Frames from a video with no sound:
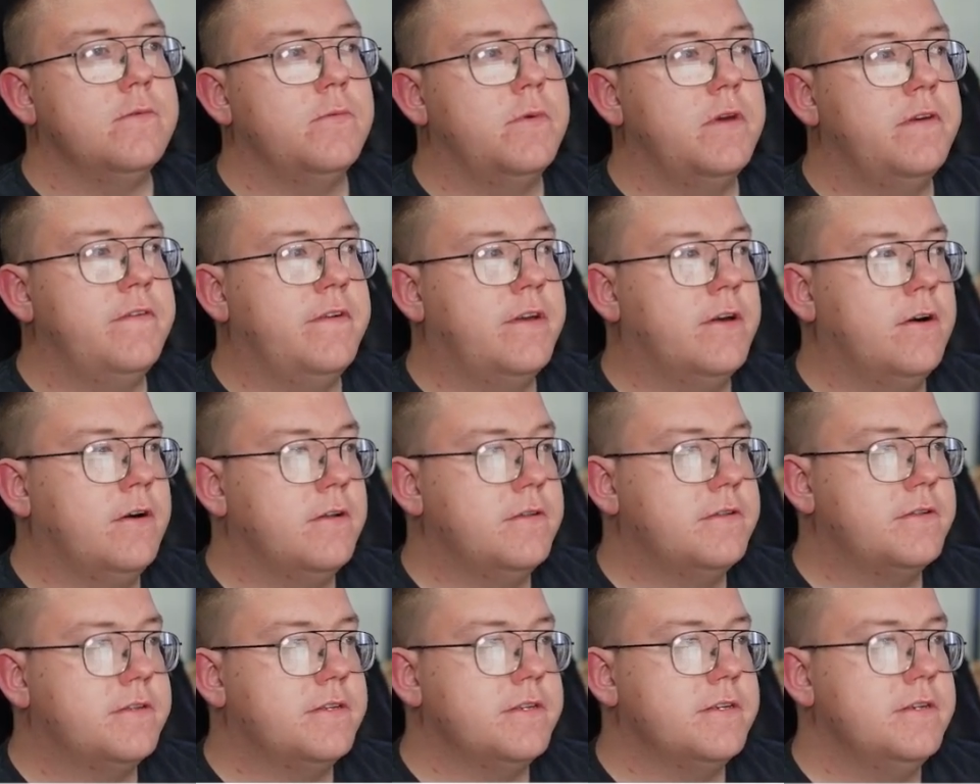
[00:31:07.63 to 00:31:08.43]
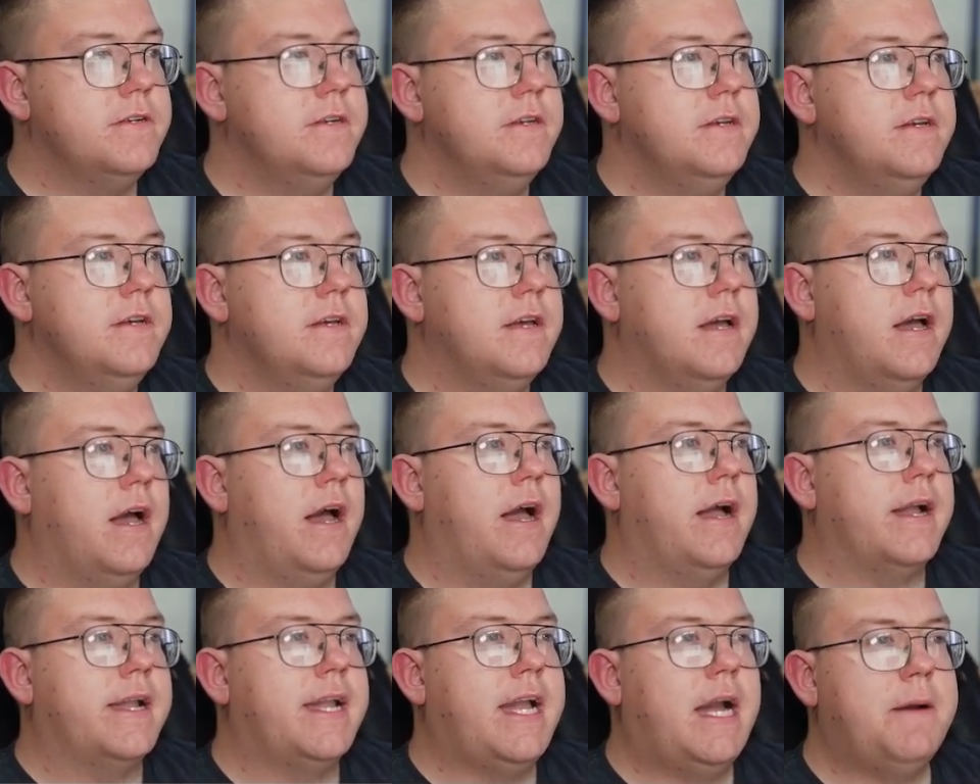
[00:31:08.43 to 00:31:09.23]
got
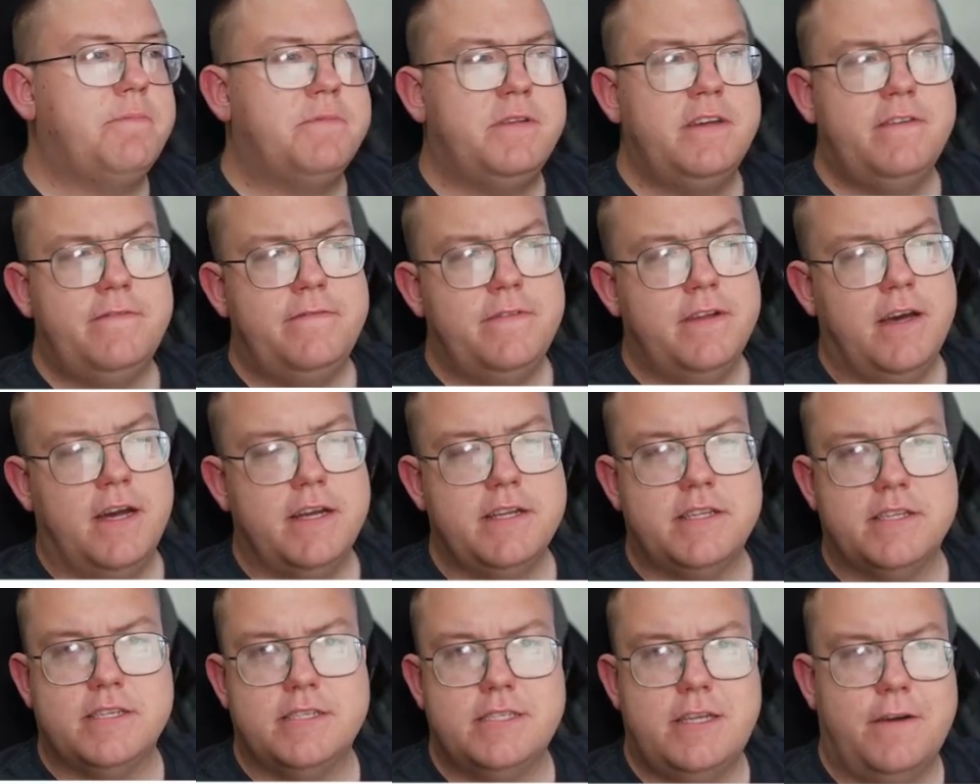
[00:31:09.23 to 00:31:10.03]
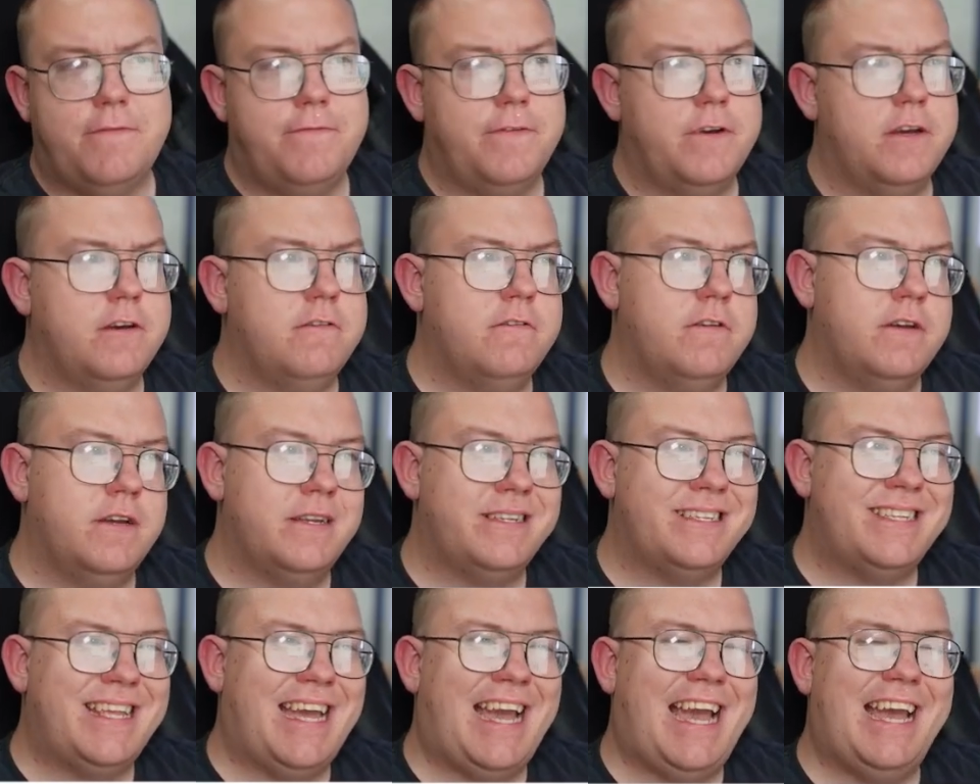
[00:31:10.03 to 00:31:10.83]
Captive Knight Zephyria
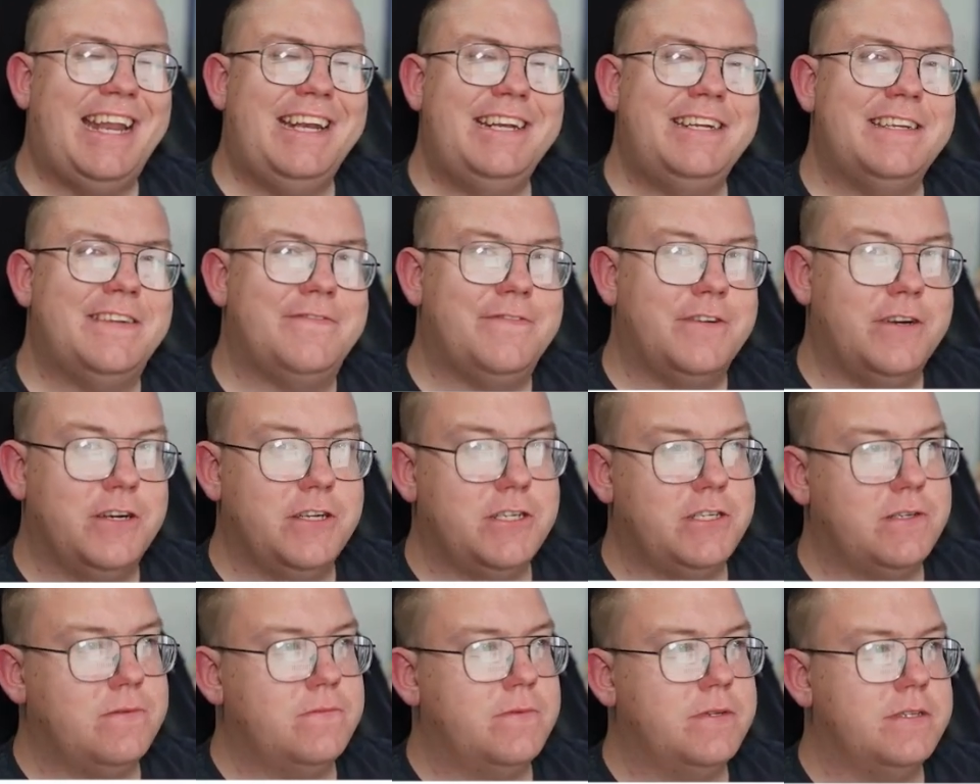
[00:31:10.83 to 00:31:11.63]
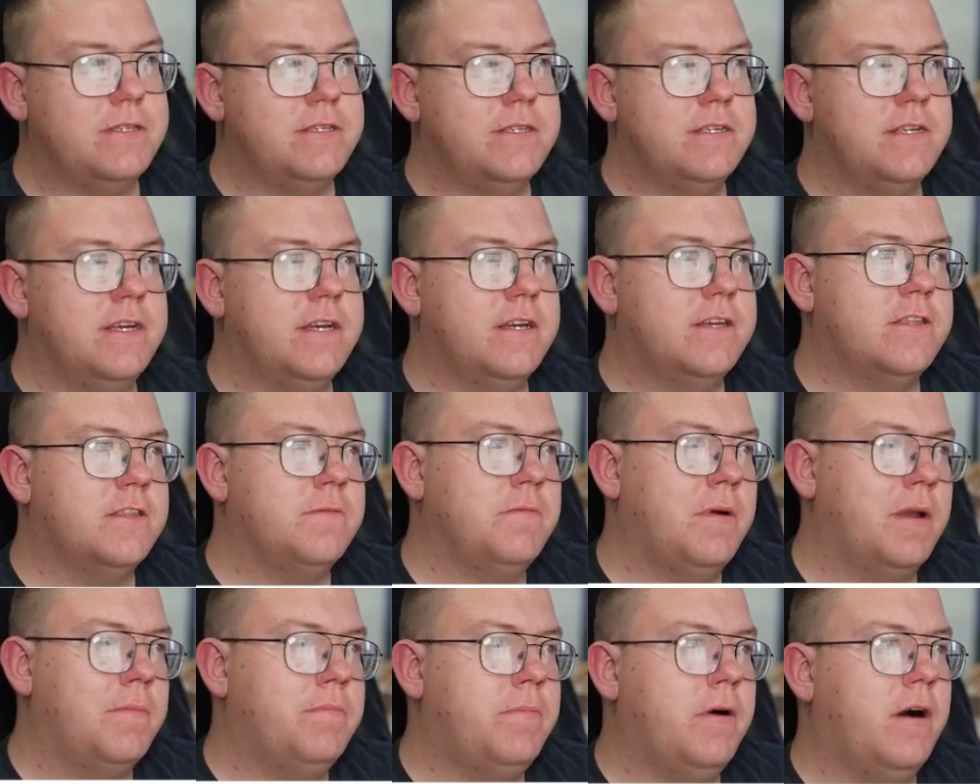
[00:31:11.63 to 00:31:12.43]
tanned version 1/6 by
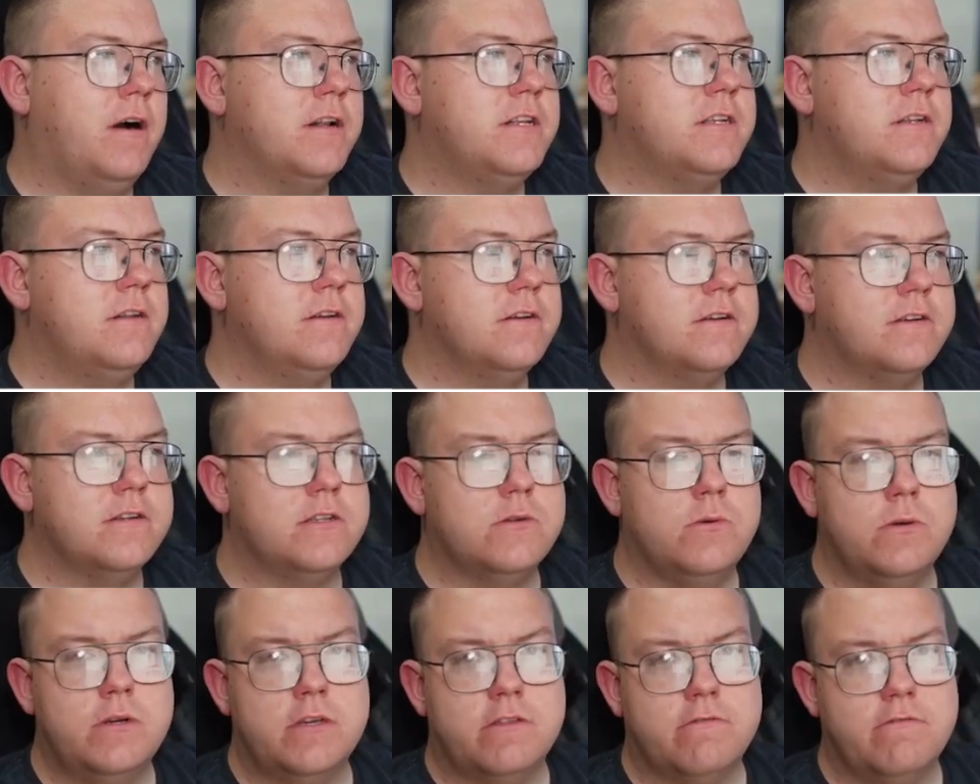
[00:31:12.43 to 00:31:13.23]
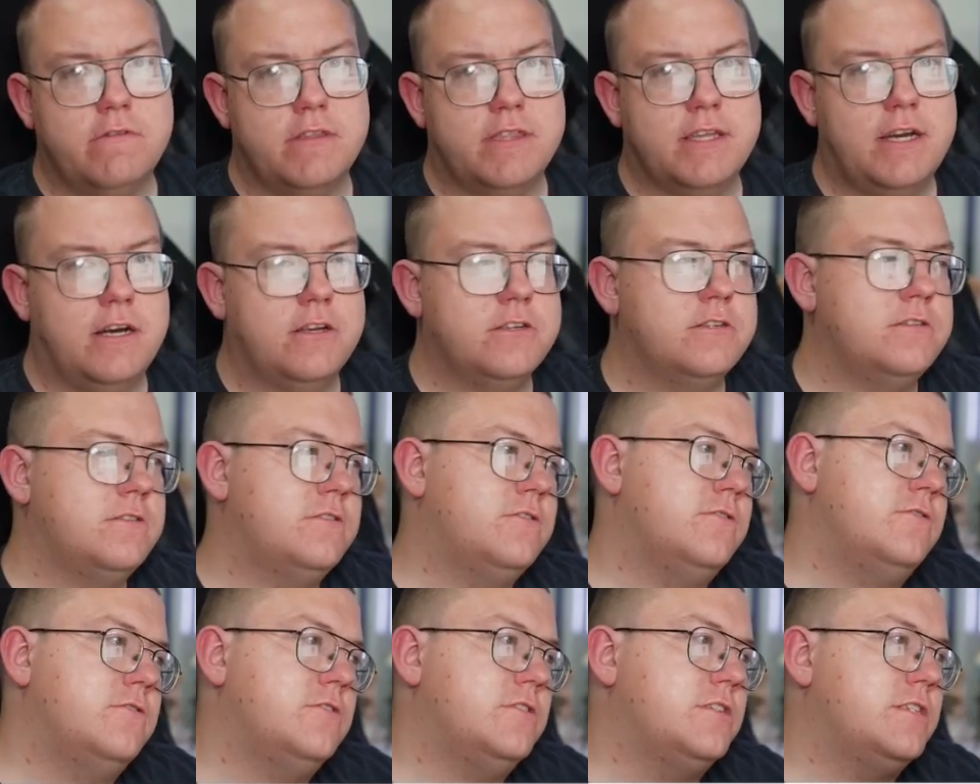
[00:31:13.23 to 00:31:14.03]
Party Look,
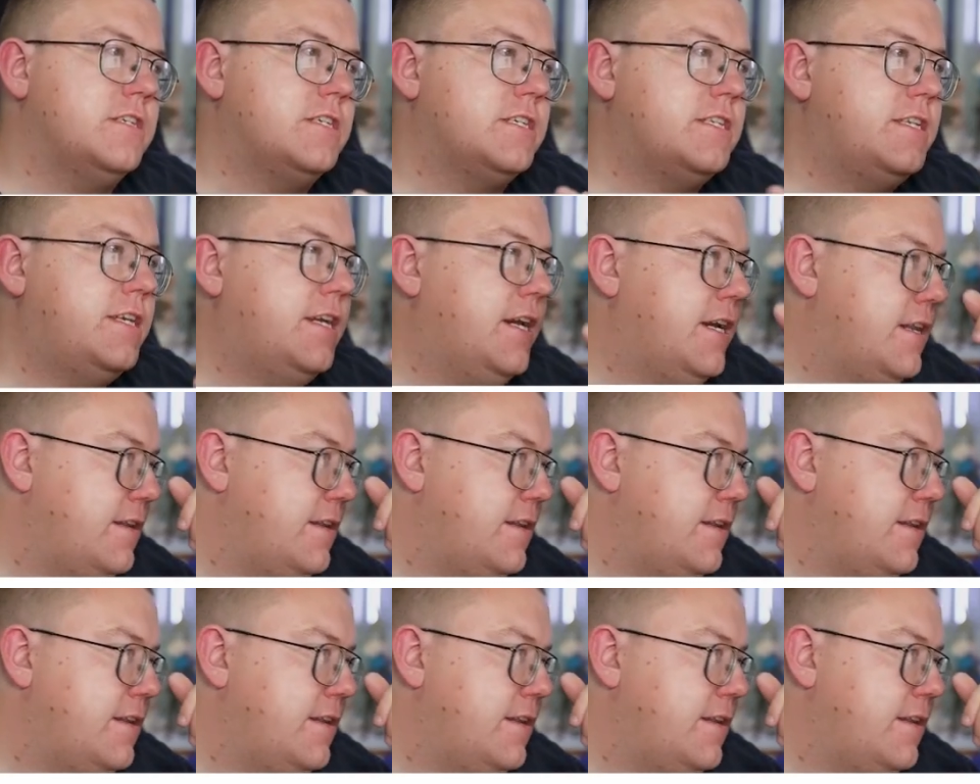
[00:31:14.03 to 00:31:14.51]
23,260 yen.